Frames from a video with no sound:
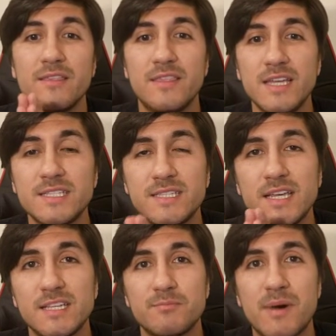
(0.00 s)

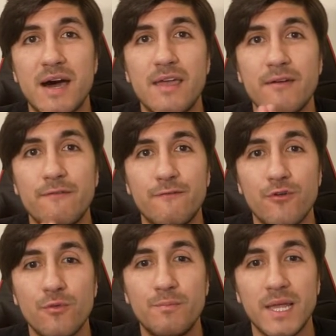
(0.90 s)
this is my
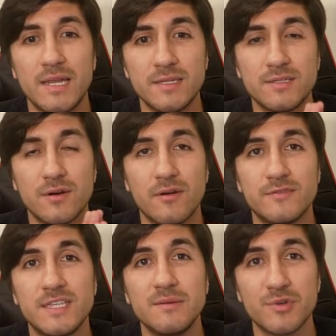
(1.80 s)
4 pillars
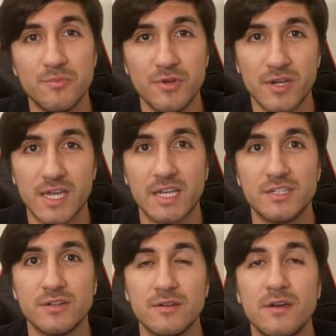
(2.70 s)
of team
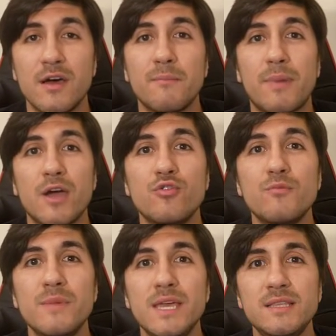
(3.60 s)
communication. By
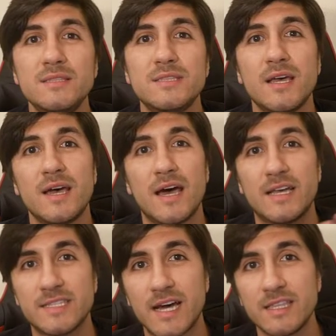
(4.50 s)
all means,
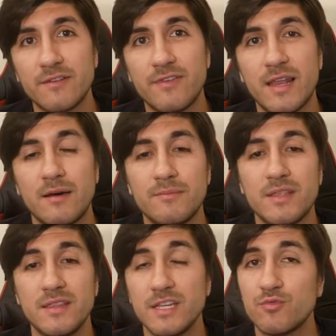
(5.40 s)
as I develop,
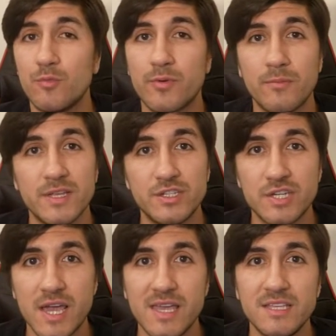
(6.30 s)
this will probably
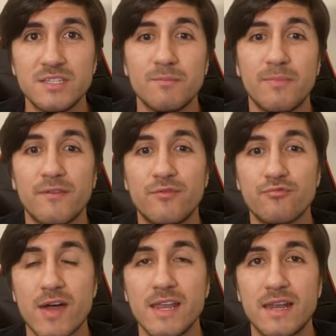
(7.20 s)
change, but for
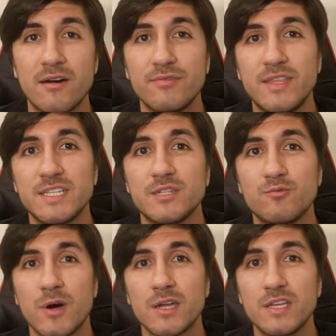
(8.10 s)
right now, this is
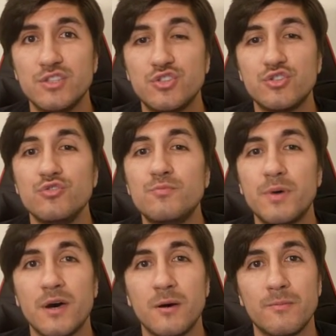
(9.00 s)
working
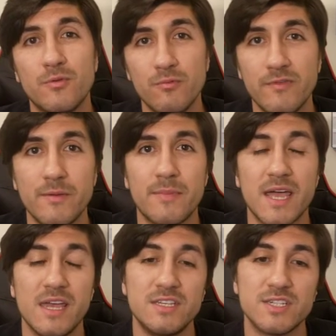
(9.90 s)
superb within
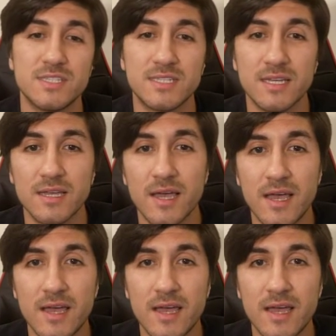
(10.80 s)
my agency.